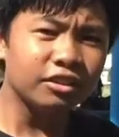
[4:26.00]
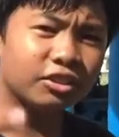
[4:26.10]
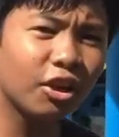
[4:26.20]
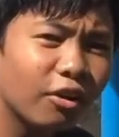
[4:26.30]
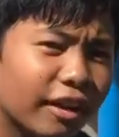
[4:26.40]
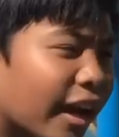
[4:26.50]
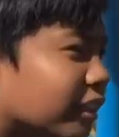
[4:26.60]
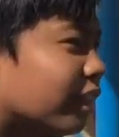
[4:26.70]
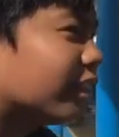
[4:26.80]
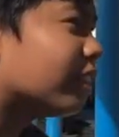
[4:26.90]
So
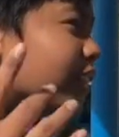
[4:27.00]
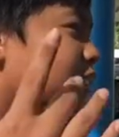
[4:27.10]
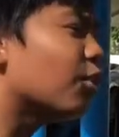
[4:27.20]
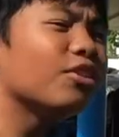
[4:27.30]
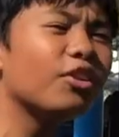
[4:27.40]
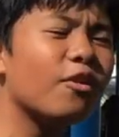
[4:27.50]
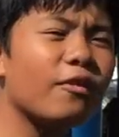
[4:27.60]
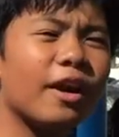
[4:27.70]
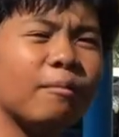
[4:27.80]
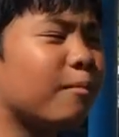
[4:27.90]
guys, I don't know if
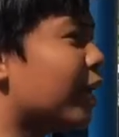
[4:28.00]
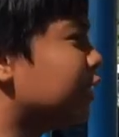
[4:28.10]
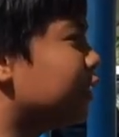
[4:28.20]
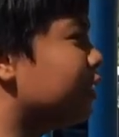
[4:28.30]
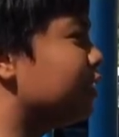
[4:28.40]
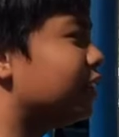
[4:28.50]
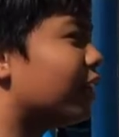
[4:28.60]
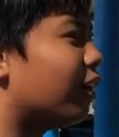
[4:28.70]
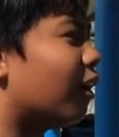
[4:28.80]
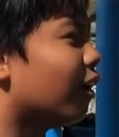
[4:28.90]
I mentioned this
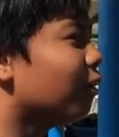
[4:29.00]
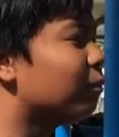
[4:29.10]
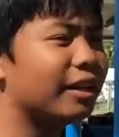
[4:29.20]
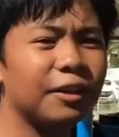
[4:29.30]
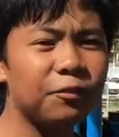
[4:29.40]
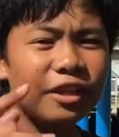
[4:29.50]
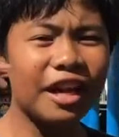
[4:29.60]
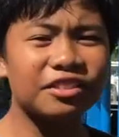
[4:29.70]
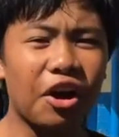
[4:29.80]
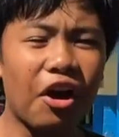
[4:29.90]
at all, but if you
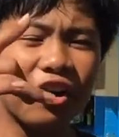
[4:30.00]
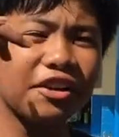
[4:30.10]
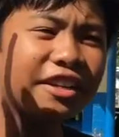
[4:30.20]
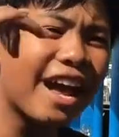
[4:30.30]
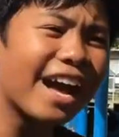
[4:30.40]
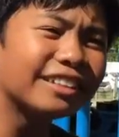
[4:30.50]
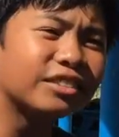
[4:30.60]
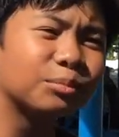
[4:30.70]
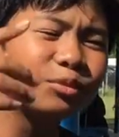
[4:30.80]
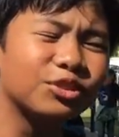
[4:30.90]
guys are not
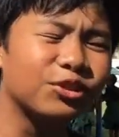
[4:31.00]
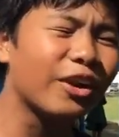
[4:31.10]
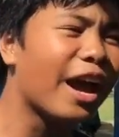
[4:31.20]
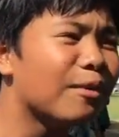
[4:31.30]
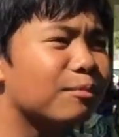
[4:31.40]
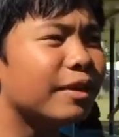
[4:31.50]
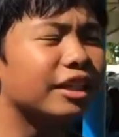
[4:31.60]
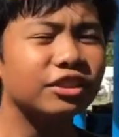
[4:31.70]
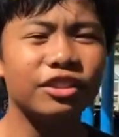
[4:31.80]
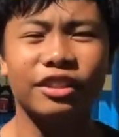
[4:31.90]
subscribed,
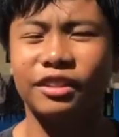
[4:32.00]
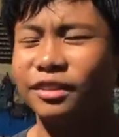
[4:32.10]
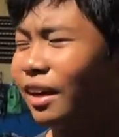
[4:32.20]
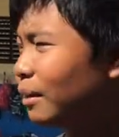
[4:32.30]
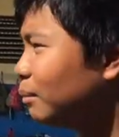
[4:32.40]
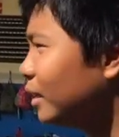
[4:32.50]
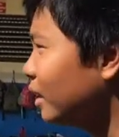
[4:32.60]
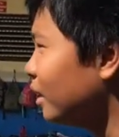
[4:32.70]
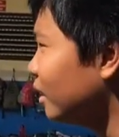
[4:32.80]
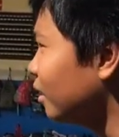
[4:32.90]
make sure to I'm
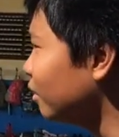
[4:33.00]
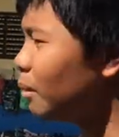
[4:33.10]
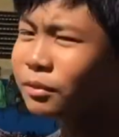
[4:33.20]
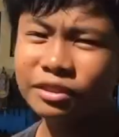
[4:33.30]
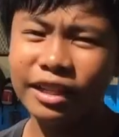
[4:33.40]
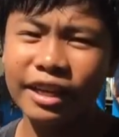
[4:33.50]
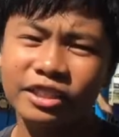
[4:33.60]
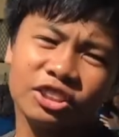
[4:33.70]
gonna say